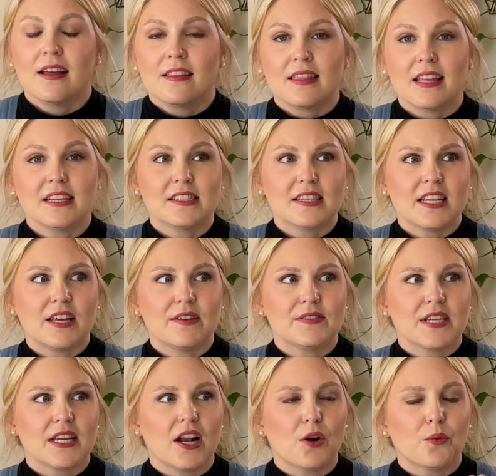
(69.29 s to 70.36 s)
This gives
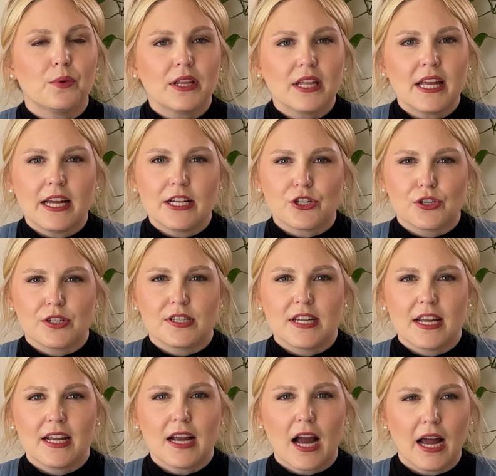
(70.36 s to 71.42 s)
it a really
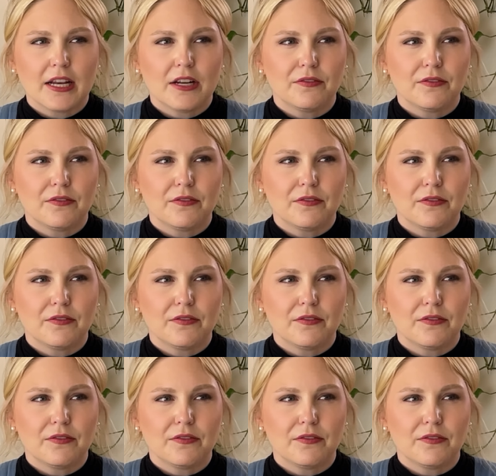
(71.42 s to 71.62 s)
interesting kind